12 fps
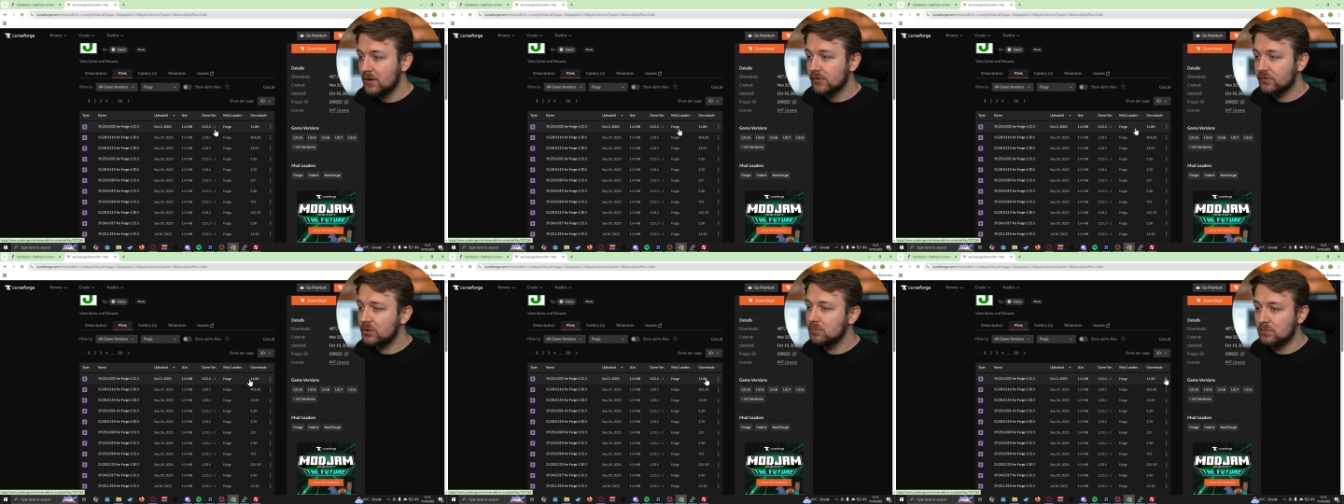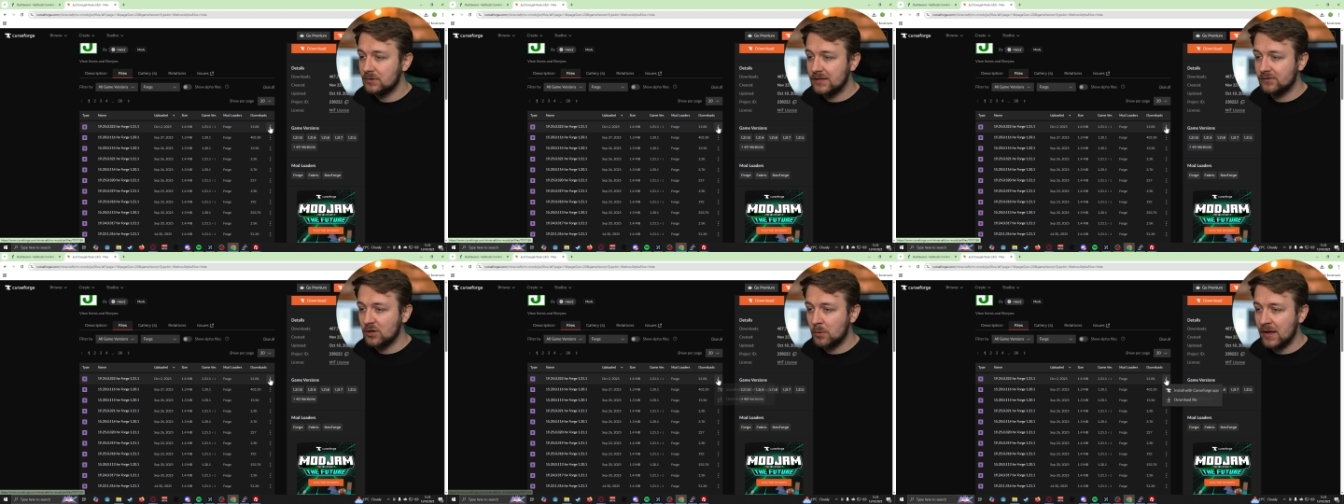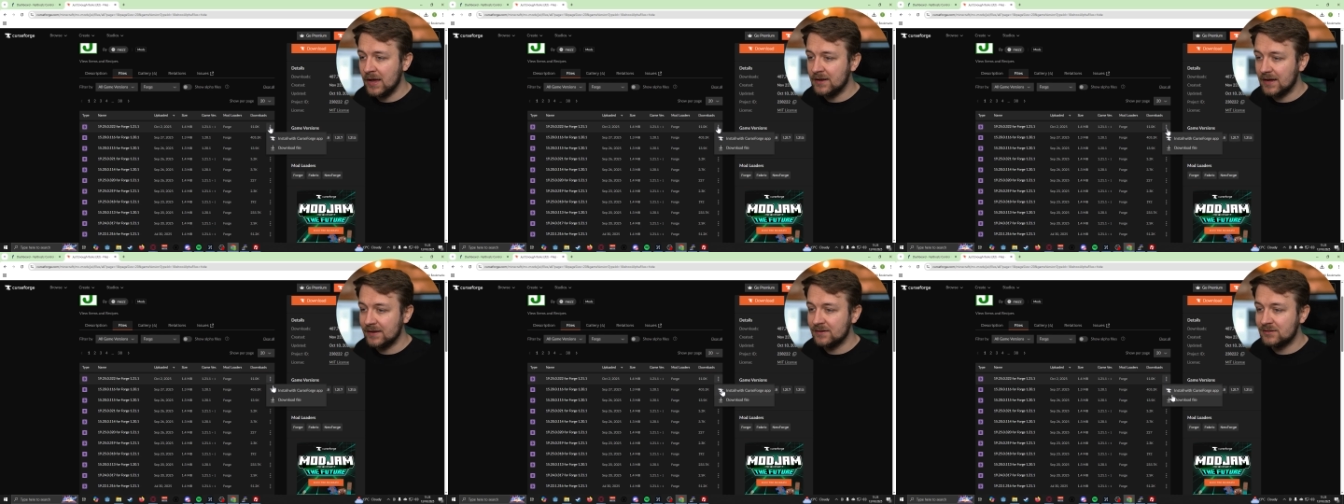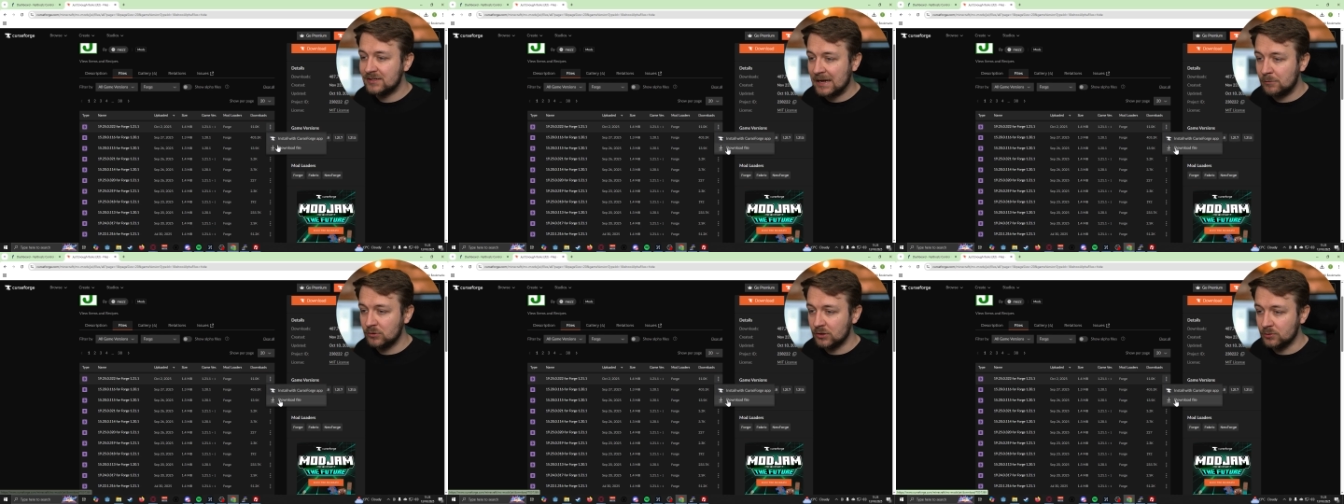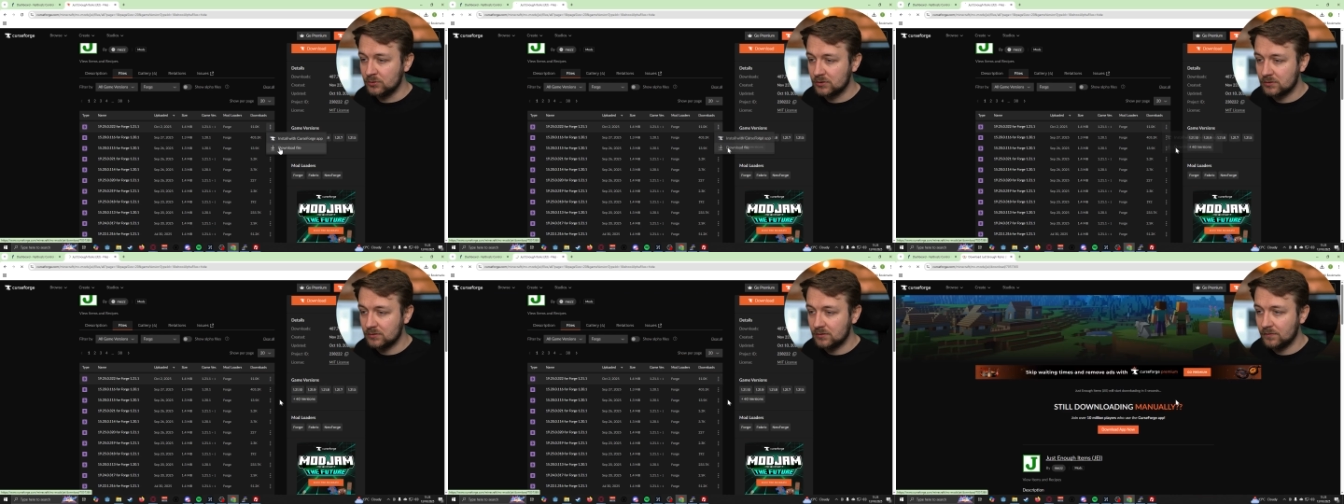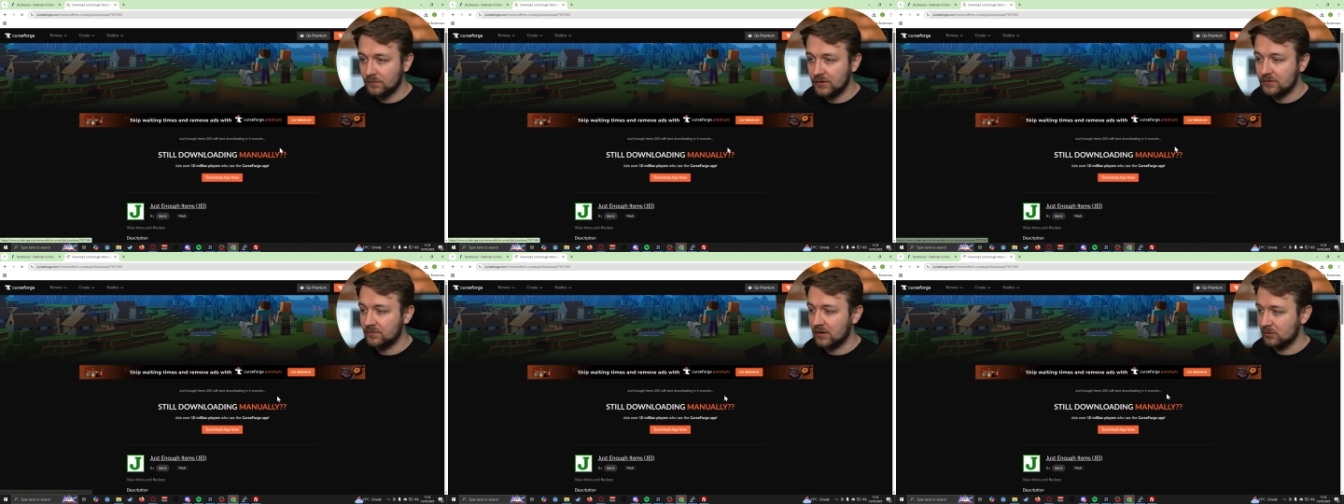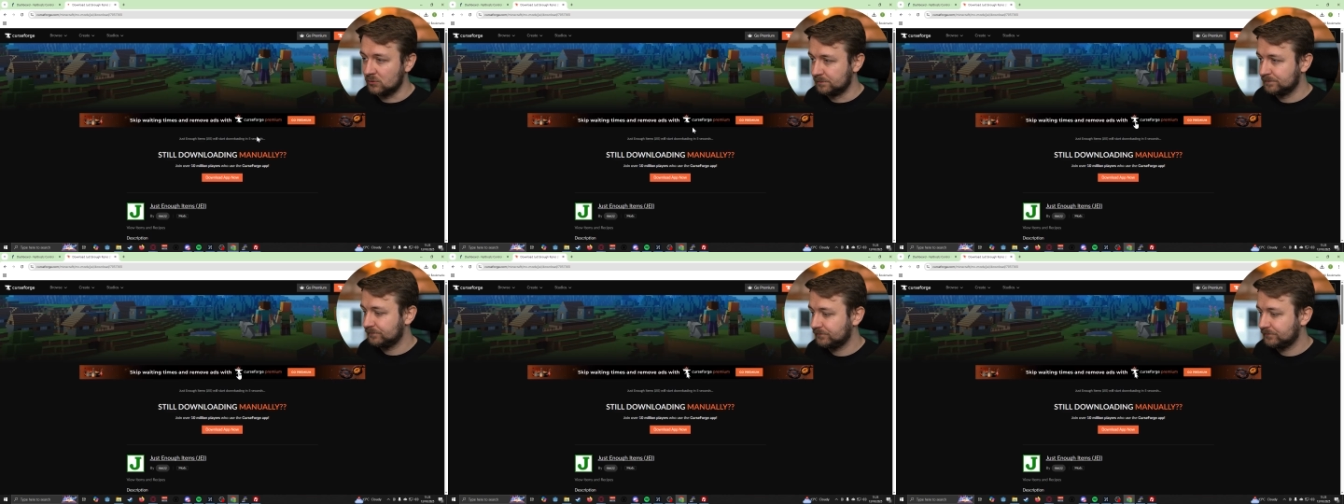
So let's go ahead and download this file.